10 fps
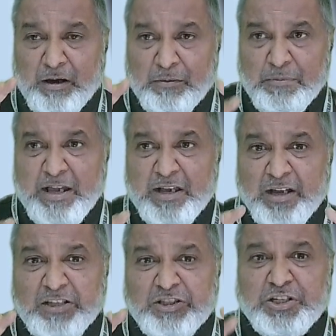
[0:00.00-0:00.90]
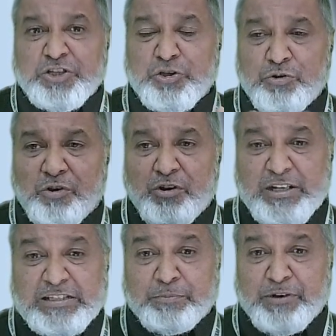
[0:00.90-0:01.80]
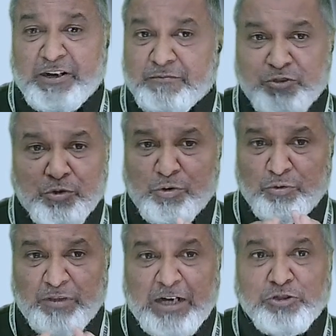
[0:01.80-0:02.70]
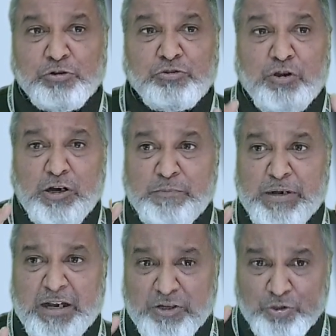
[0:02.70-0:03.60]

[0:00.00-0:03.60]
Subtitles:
make a restriction on his freedom. So that should not be done.